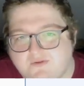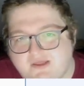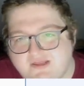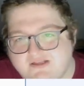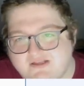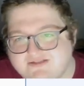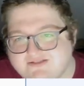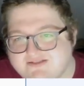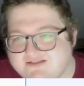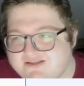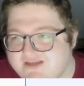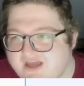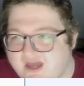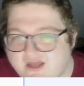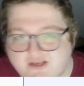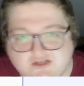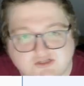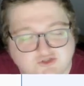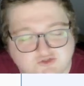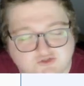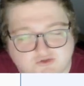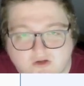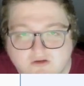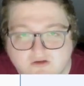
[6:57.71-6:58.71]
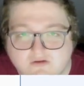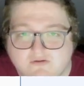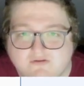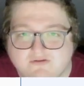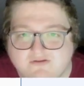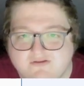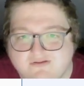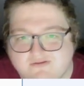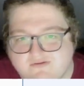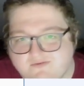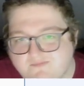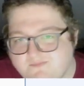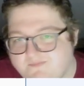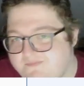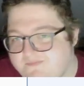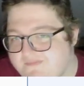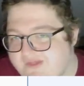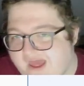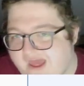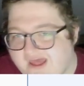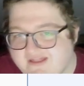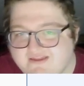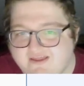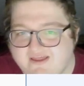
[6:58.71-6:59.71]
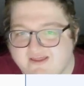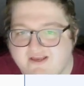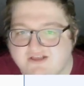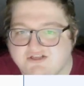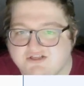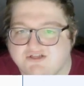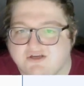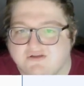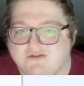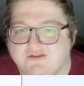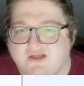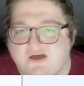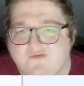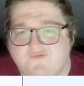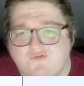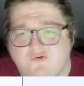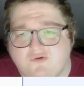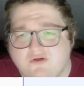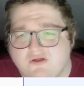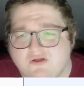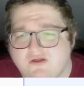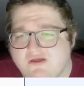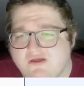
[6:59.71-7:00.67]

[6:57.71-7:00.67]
he's kind of struggled at the NHL level.